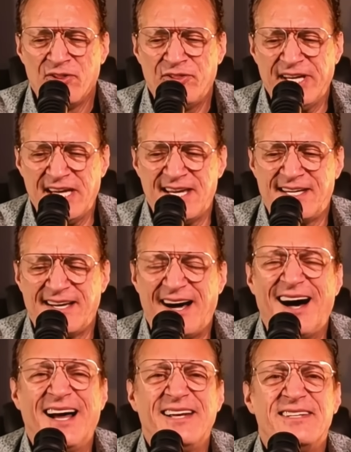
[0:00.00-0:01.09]
The
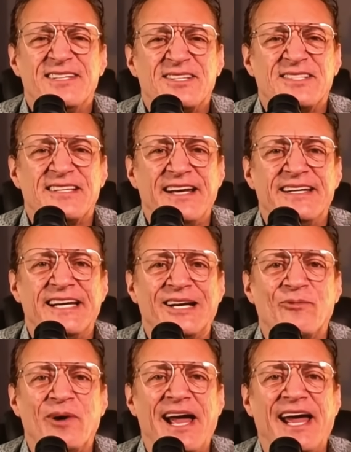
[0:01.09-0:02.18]

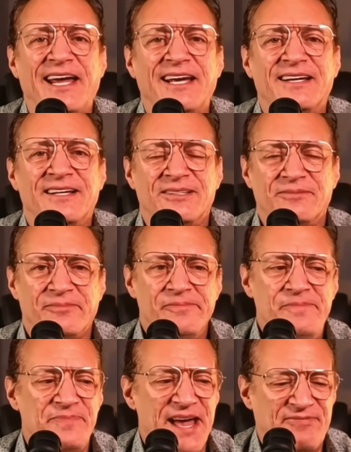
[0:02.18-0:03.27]
condescending way
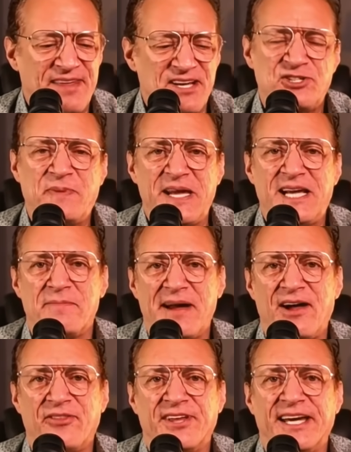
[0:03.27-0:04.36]
that they speak
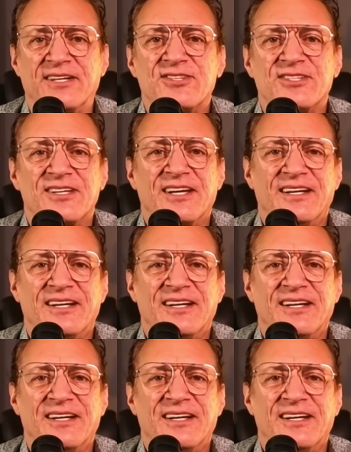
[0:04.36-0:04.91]
about things.